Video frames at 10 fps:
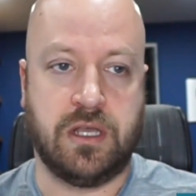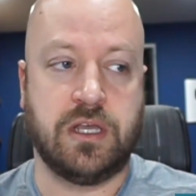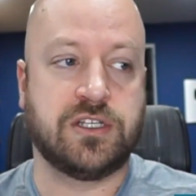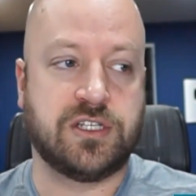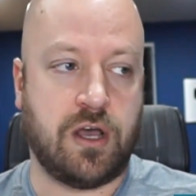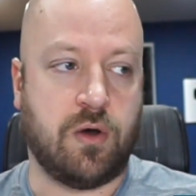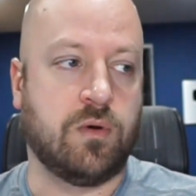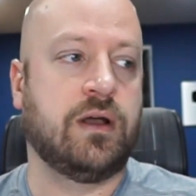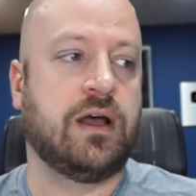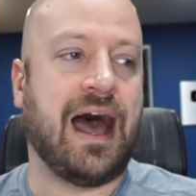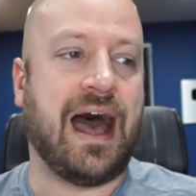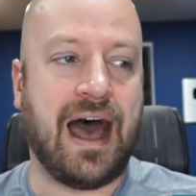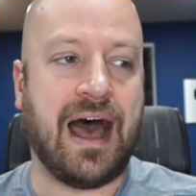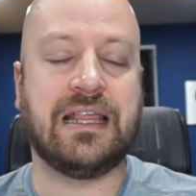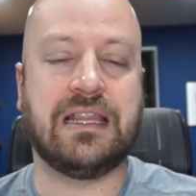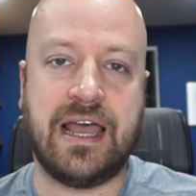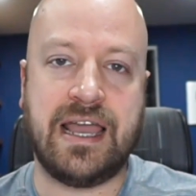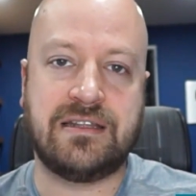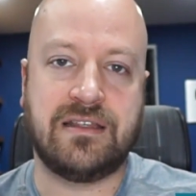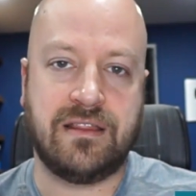So
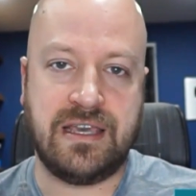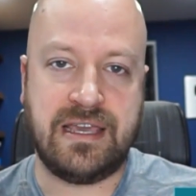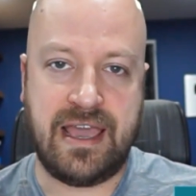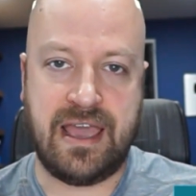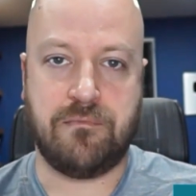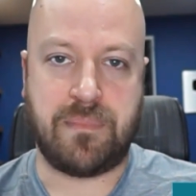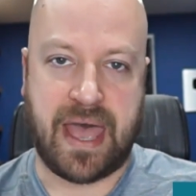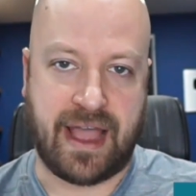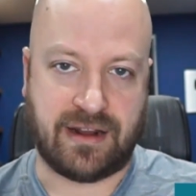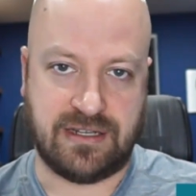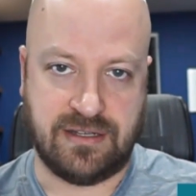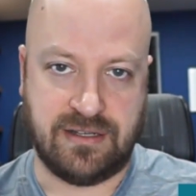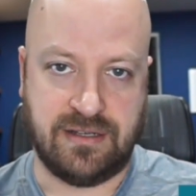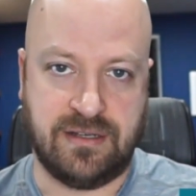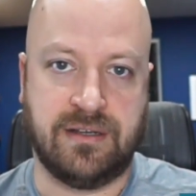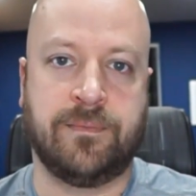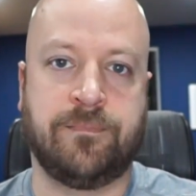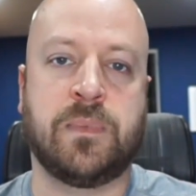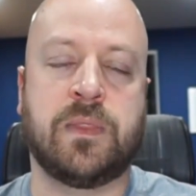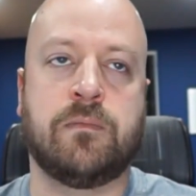highlight the impact,
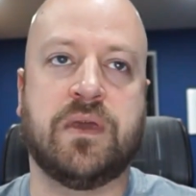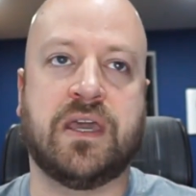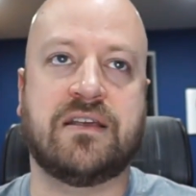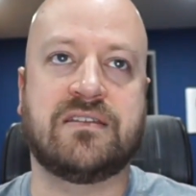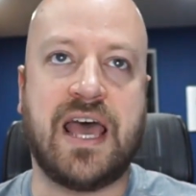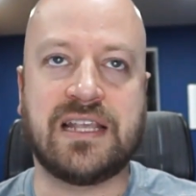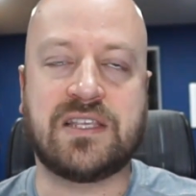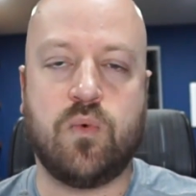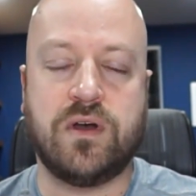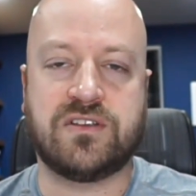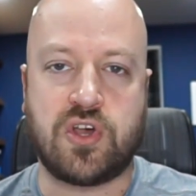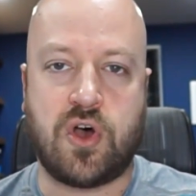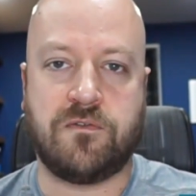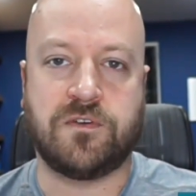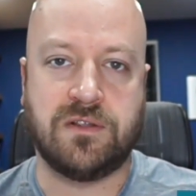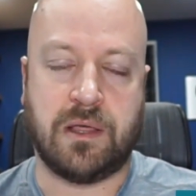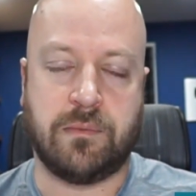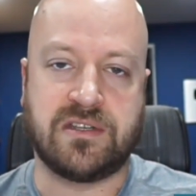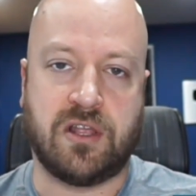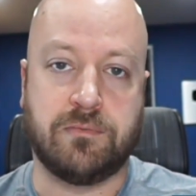because that's what software development
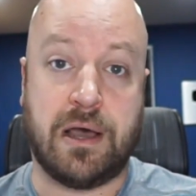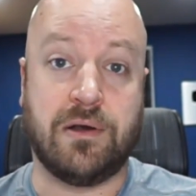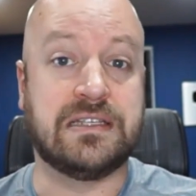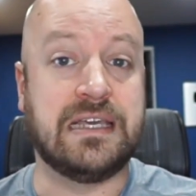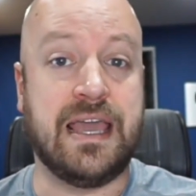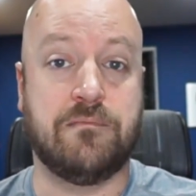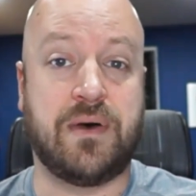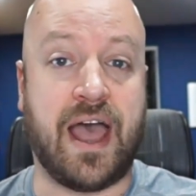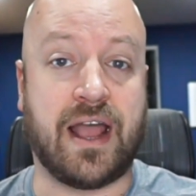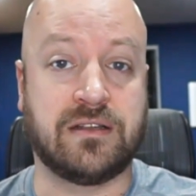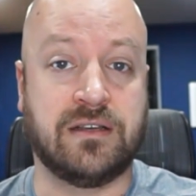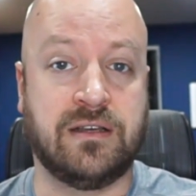is all about, is the impact.